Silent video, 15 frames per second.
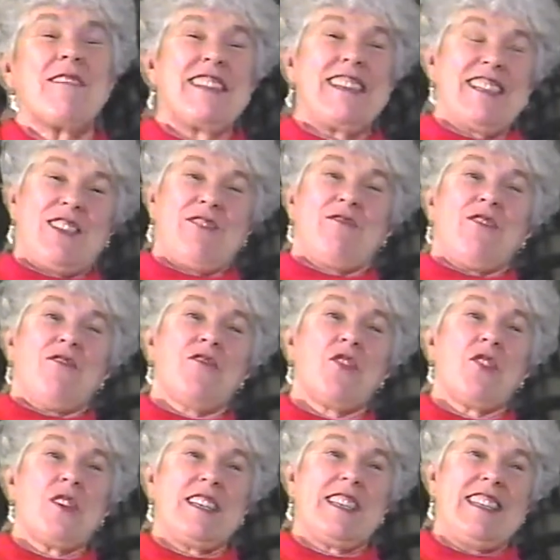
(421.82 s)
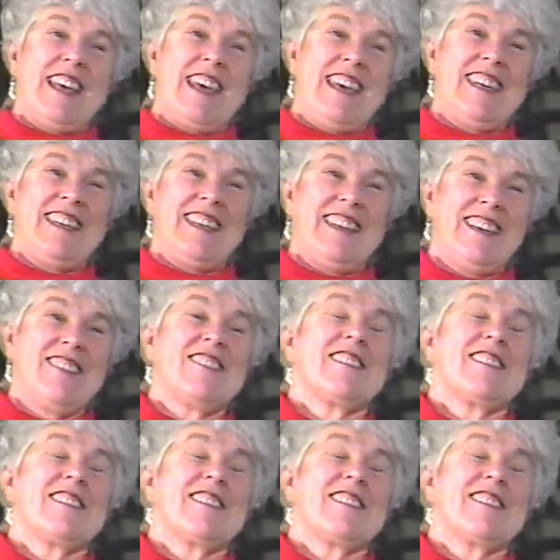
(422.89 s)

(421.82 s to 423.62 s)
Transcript: teaching for 48 years.